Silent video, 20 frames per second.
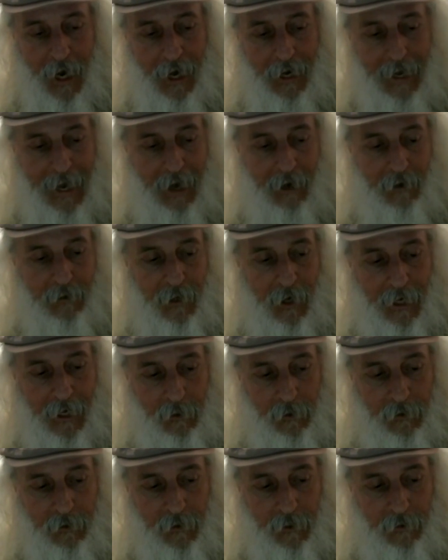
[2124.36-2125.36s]
out. I
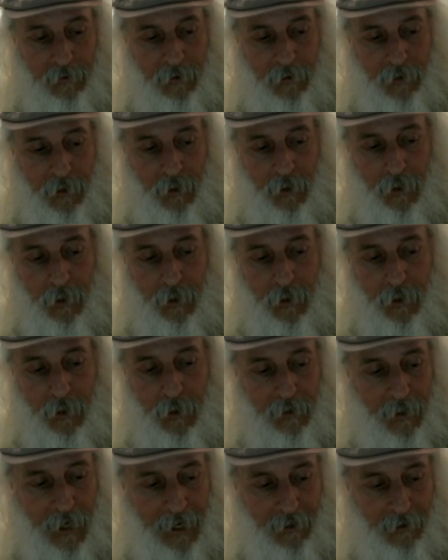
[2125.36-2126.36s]
looked under the hood.
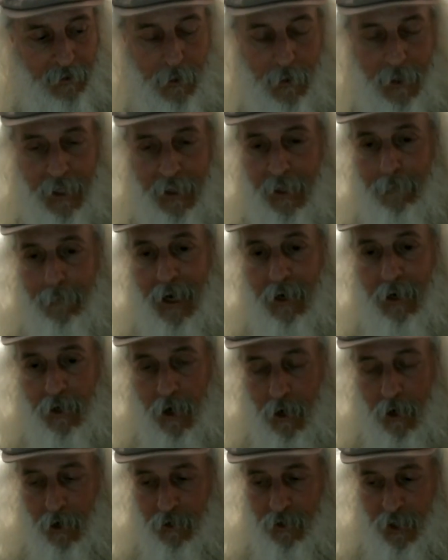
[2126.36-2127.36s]
I don't know anything about
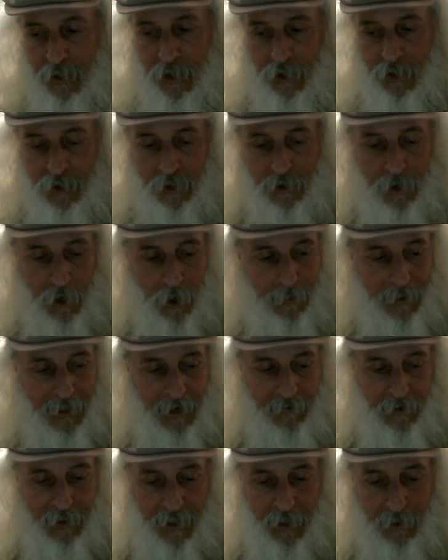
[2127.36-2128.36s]
cars. I just determined
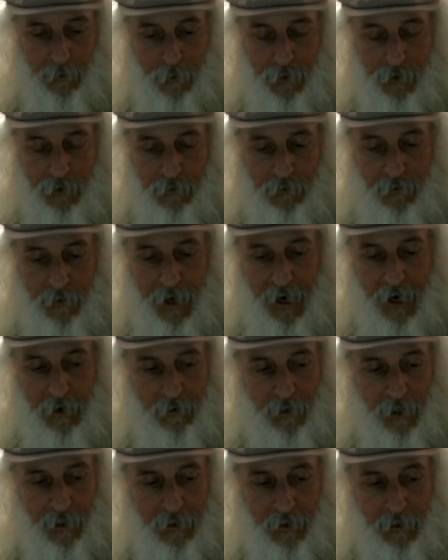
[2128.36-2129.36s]
everything was there,
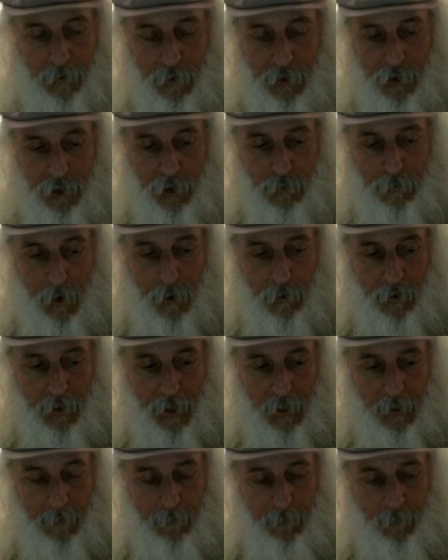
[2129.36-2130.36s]
nothing was
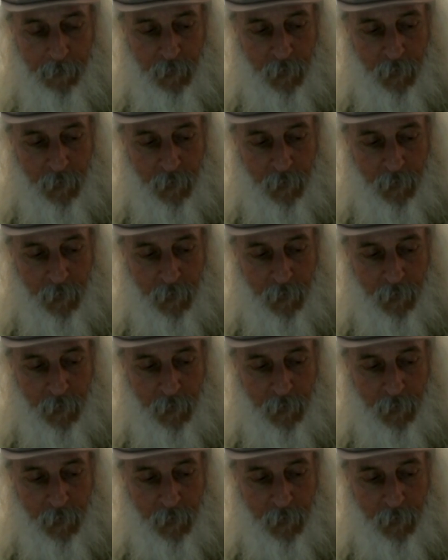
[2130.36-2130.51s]
smoking